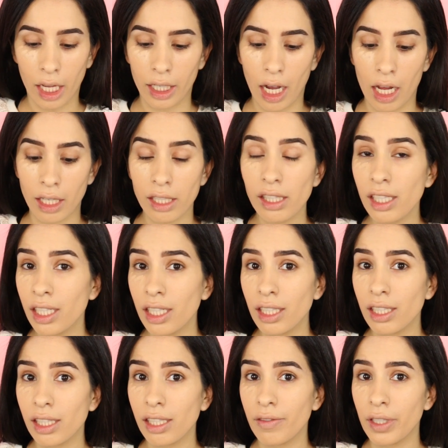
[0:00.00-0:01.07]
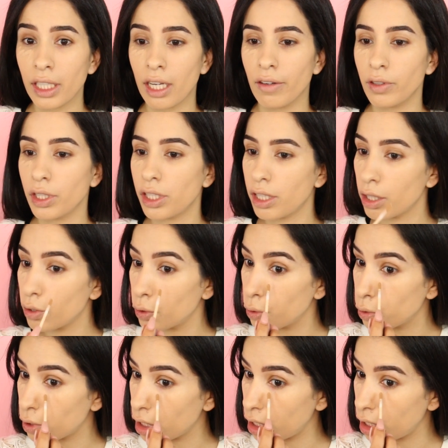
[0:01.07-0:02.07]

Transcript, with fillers: Like, honestly, this even covers tattoos,